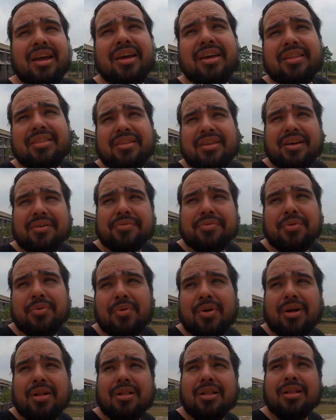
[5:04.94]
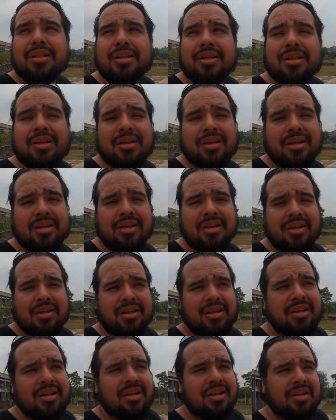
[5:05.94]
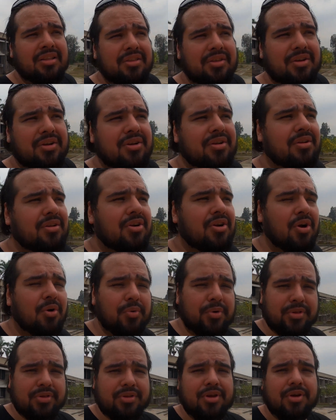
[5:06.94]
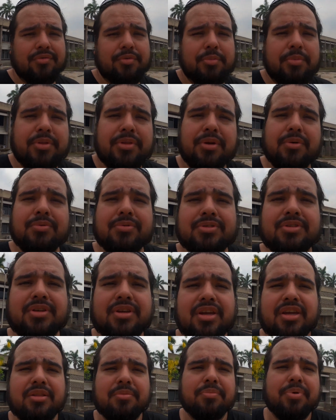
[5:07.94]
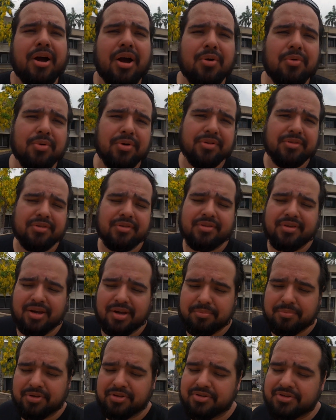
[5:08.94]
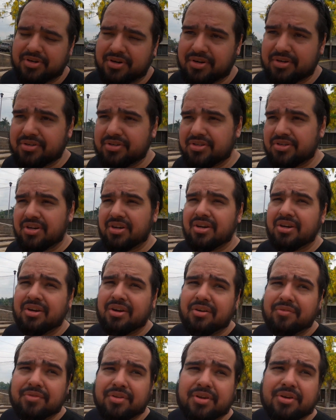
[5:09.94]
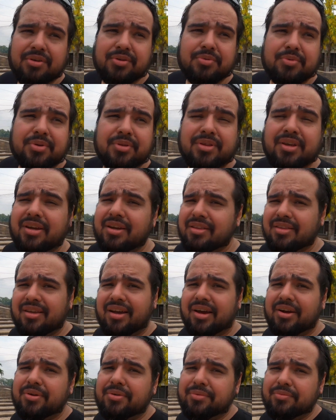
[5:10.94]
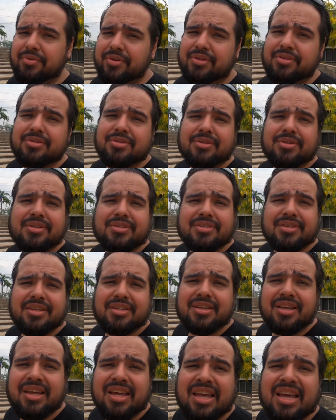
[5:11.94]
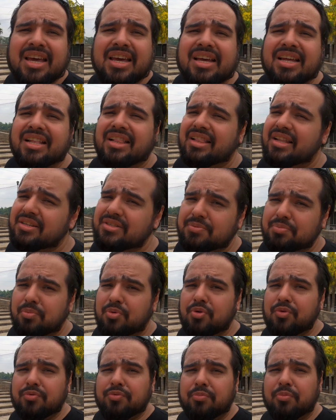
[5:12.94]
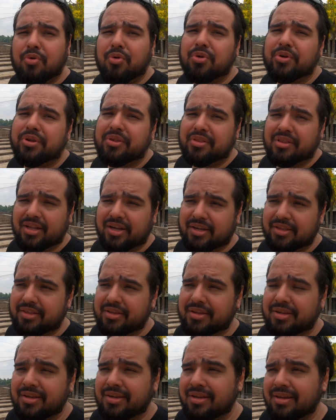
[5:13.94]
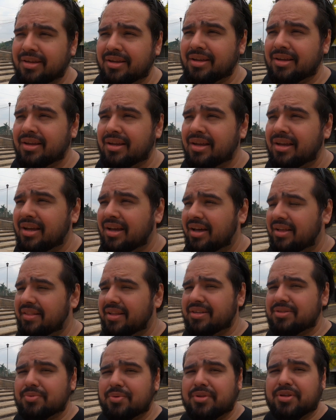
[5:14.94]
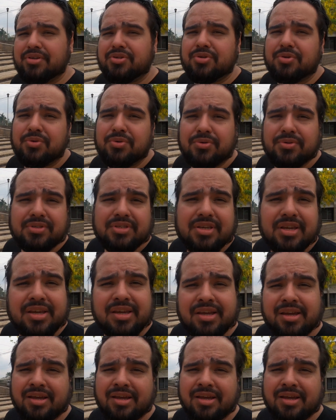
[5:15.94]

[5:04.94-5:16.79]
and after a while the current government that was in power at the time, in charge of the country, they got tired of it, so they said let's move more inland. And that's when they chose